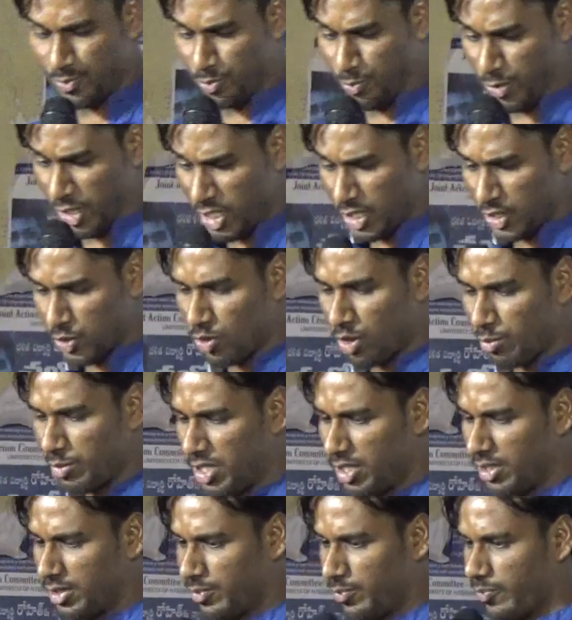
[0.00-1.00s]
Periyasami
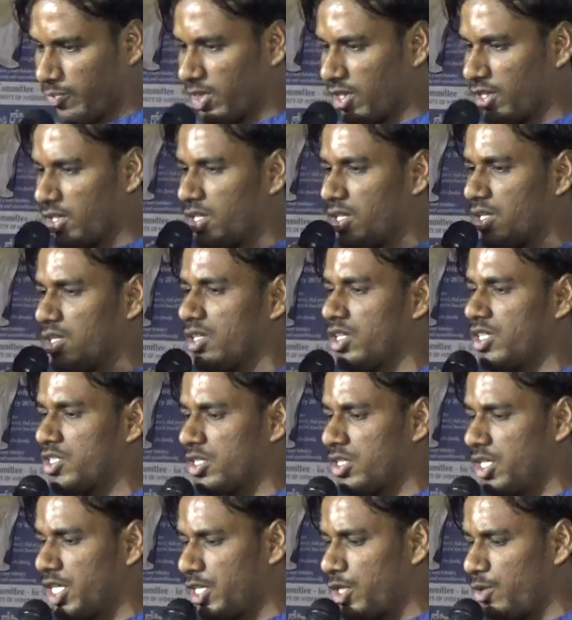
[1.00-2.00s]
is
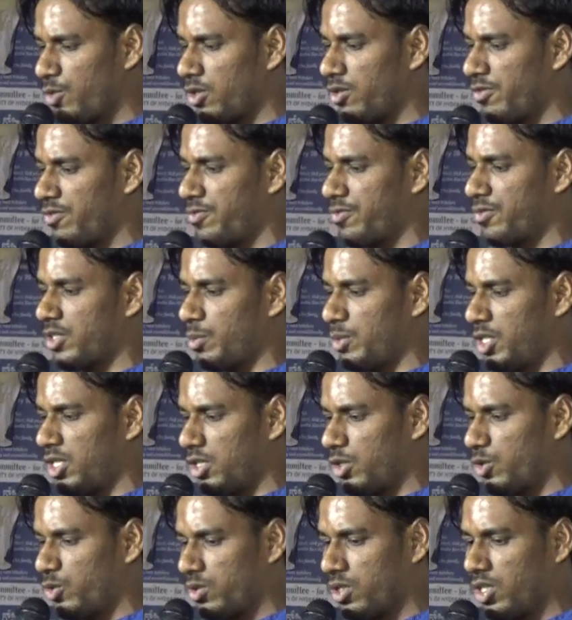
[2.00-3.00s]
a native of Tamil
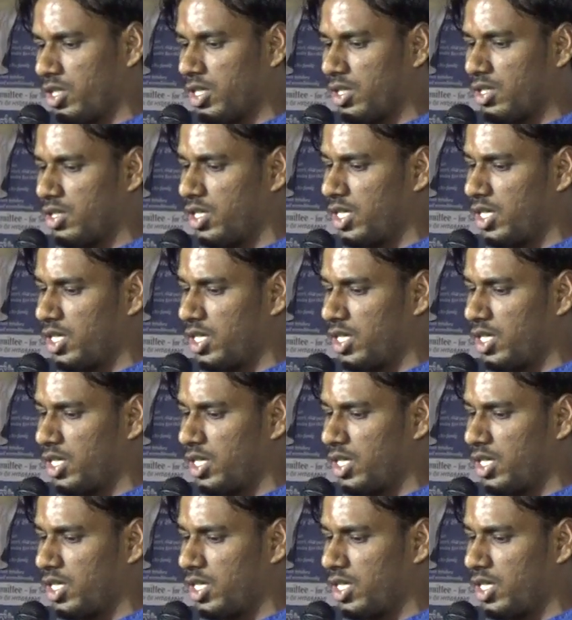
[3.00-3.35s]
Nadu, India.